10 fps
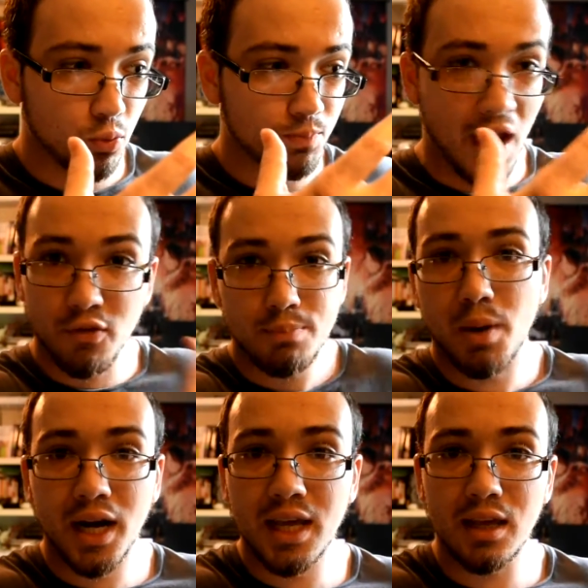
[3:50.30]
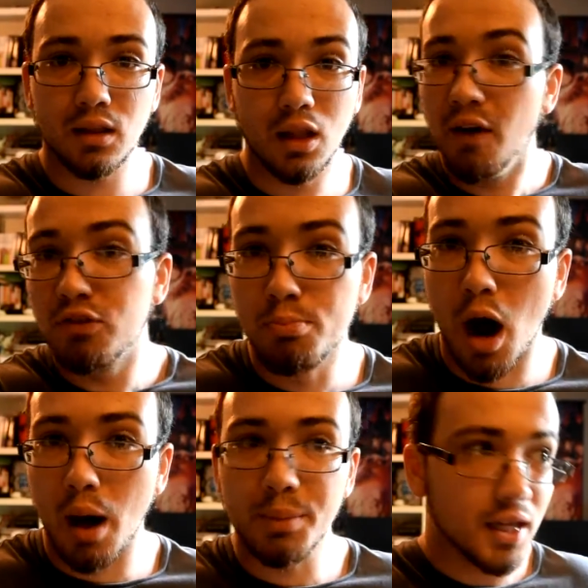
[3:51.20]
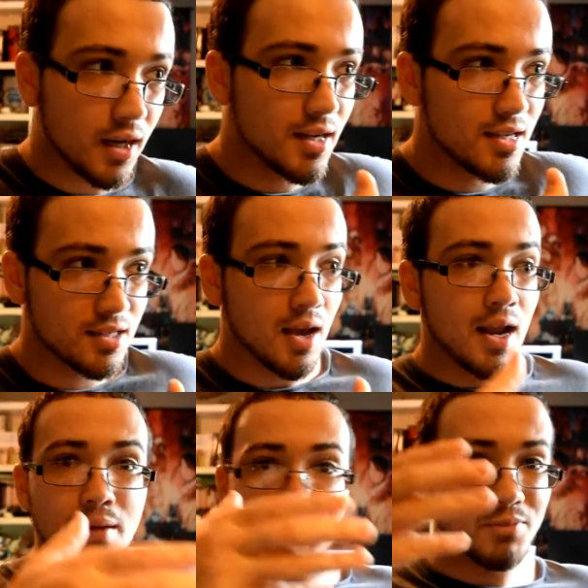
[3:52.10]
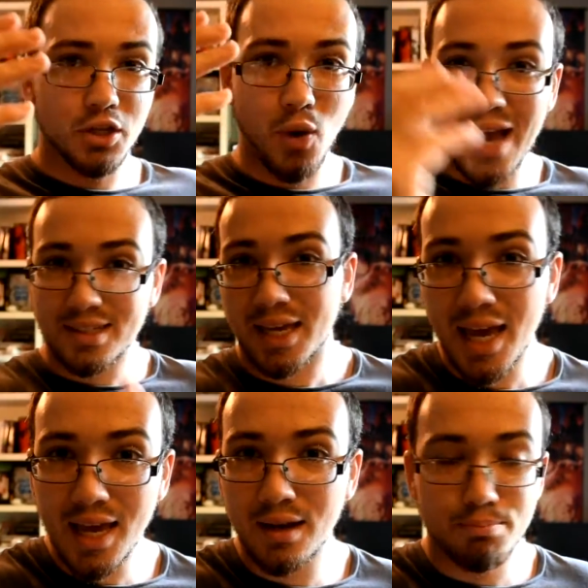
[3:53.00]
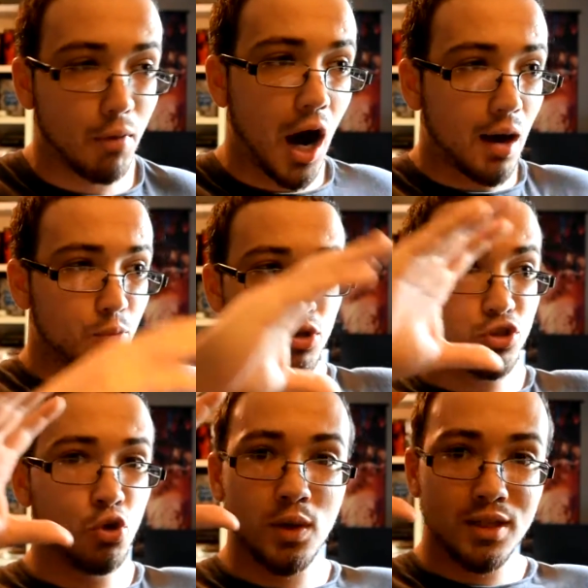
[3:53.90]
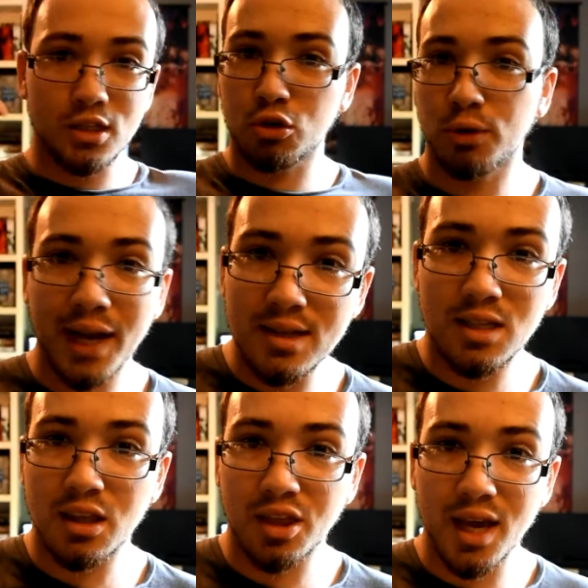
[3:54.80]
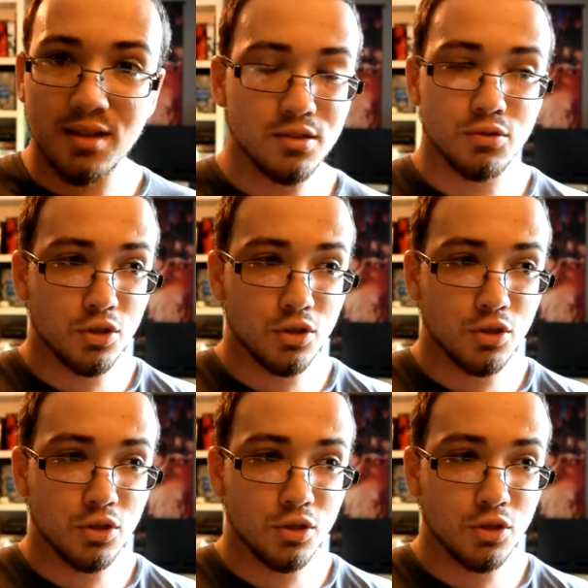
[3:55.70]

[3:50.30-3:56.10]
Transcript: everybody loved Mob because, as a kid, Mob was doing these crazy things